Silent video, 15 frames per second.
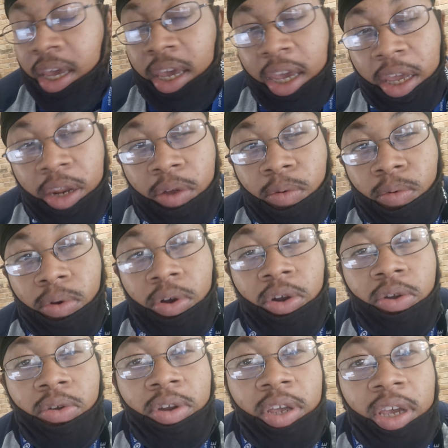anyone
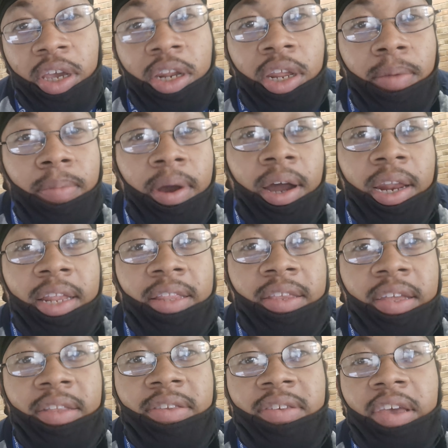or anybody
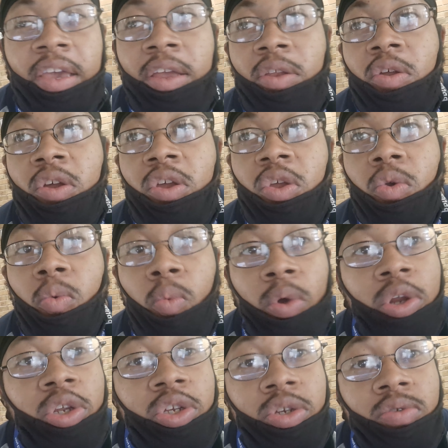dictate
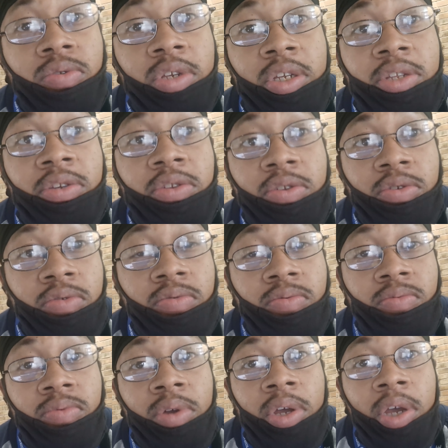what you need to do
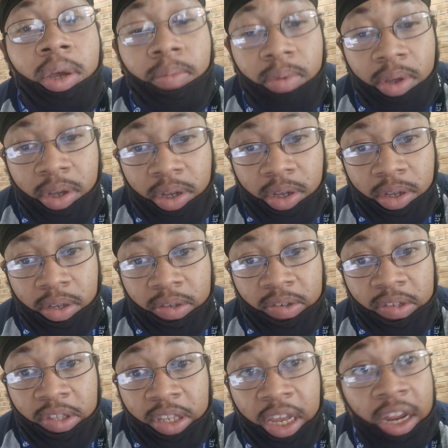because
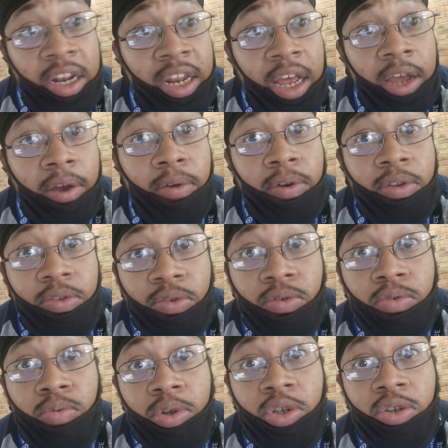they are not going to do
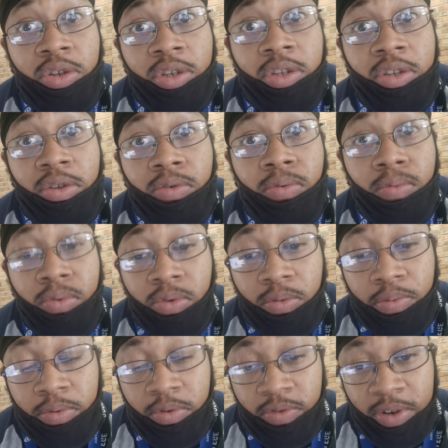what you need to do to
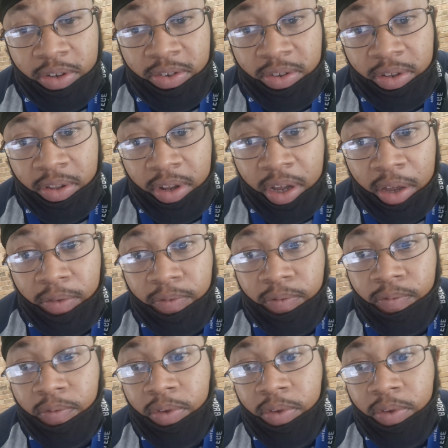progress in life.